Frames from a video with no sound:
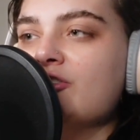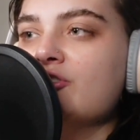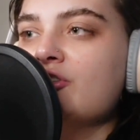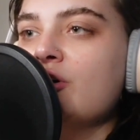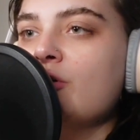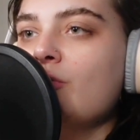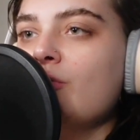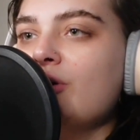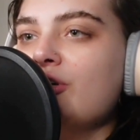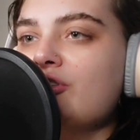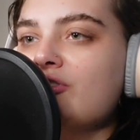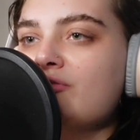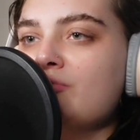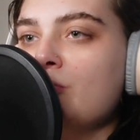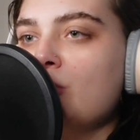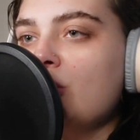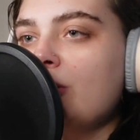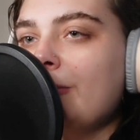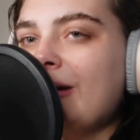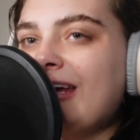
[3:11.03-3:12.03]
No, we're just
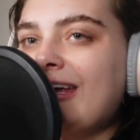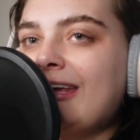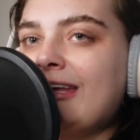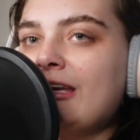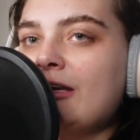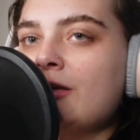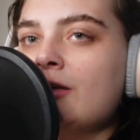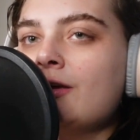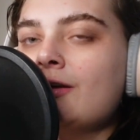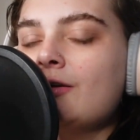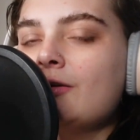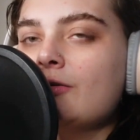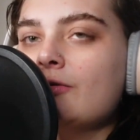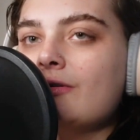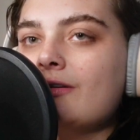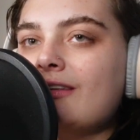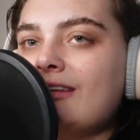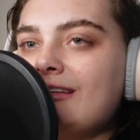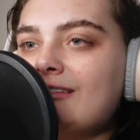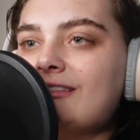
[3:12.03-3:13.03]
more making
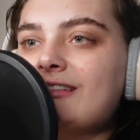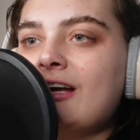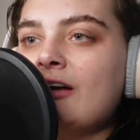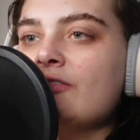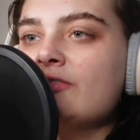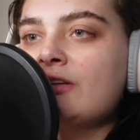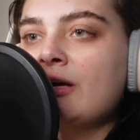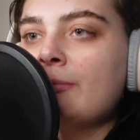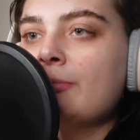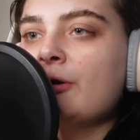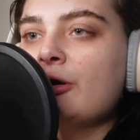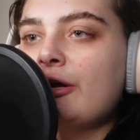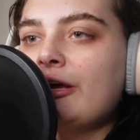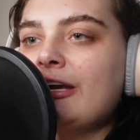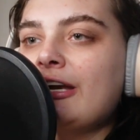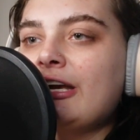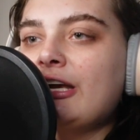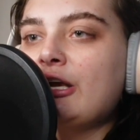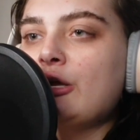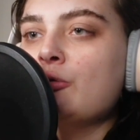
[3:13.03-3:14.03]
really
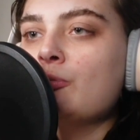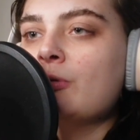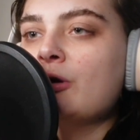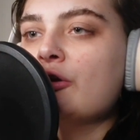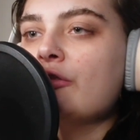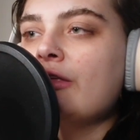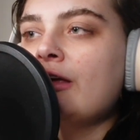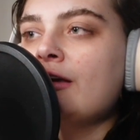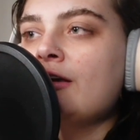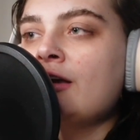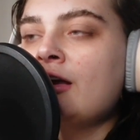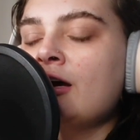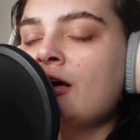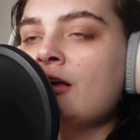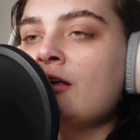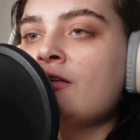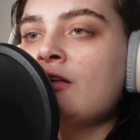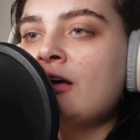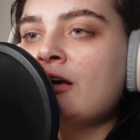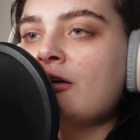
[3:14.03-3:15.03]
self-deprecating humor that not
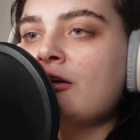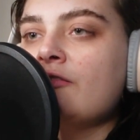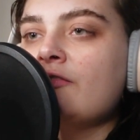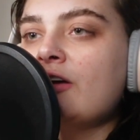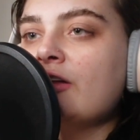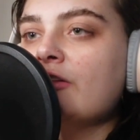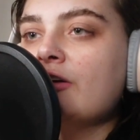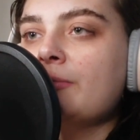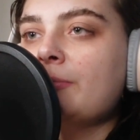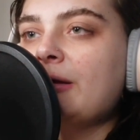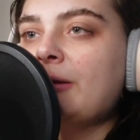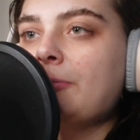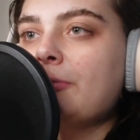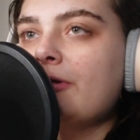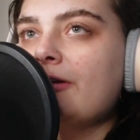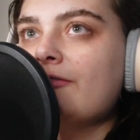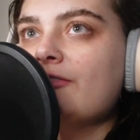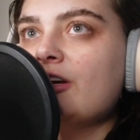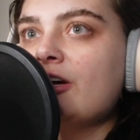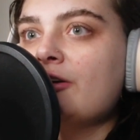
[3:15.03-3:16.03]
a lot of other people
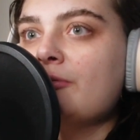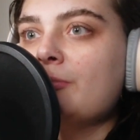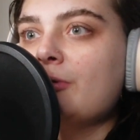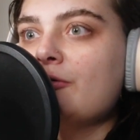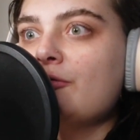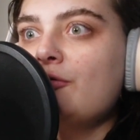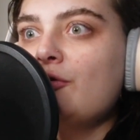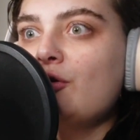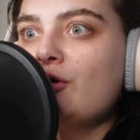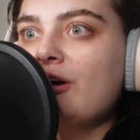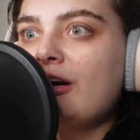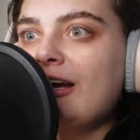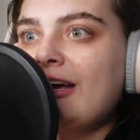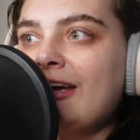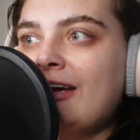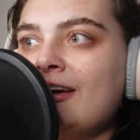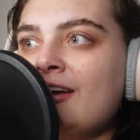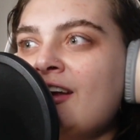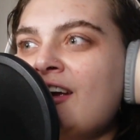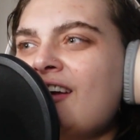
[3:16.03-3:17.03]
have done
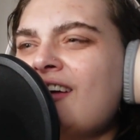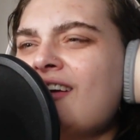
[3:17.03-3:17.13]
beforehand.